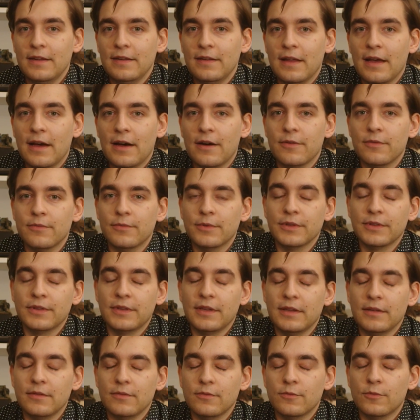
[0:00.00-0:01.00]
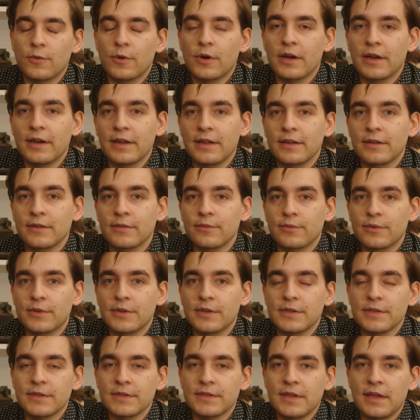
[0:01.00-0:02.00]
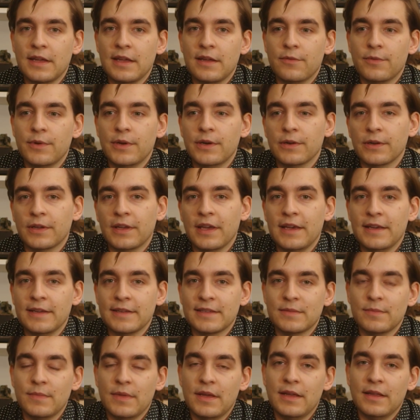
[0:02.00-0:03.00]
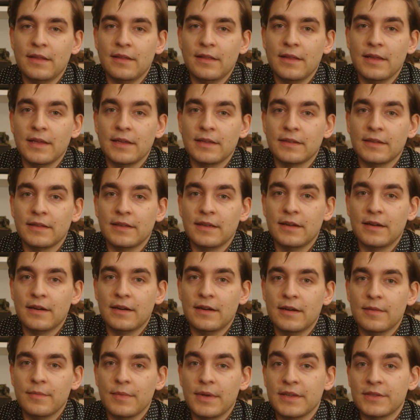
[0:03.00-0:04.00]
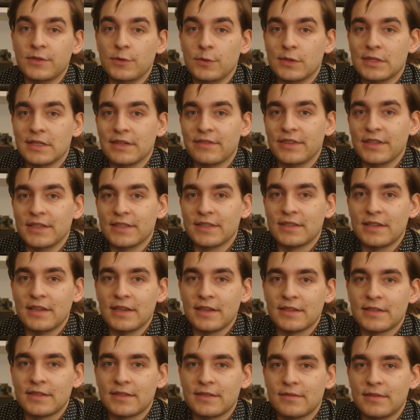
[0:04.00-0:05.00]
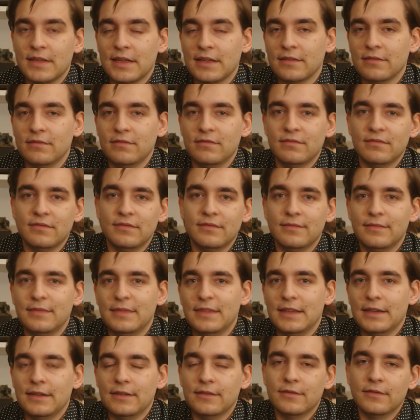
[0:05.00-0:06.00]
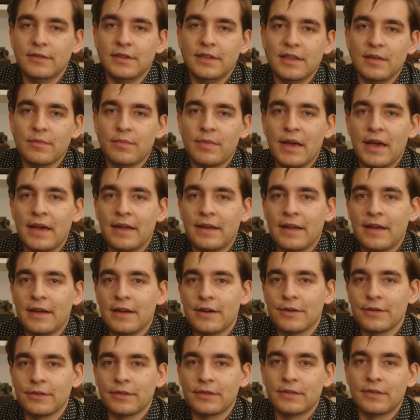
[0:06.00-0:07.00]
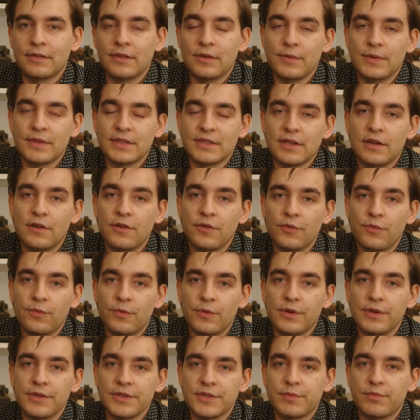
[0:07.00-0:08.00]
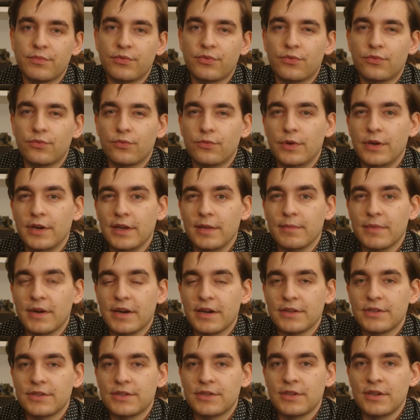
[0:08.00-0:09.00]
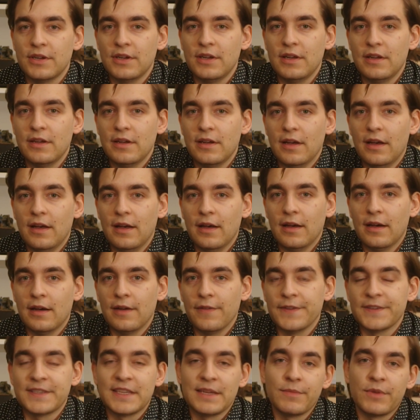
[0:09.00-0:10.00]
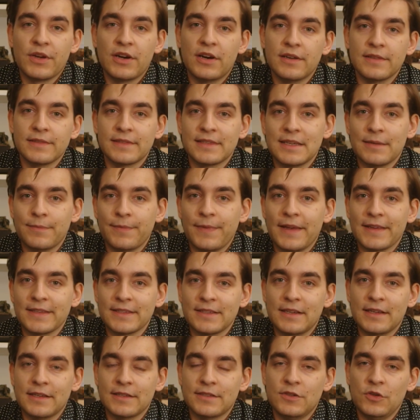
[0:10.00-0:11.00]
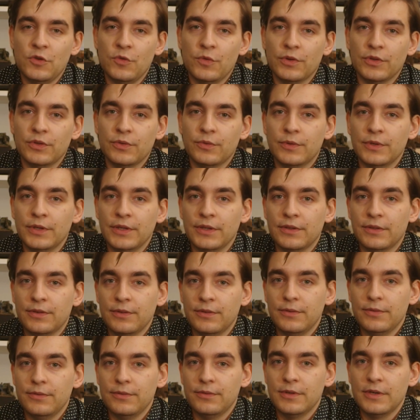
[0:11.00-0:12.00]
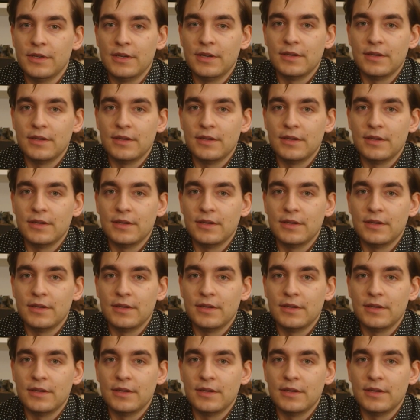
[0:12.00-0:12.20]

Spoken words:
Now, what they wanted was a rear casemate like the Su-76. That didn't really pan out. The result was pretty much the same concept as an Su-122,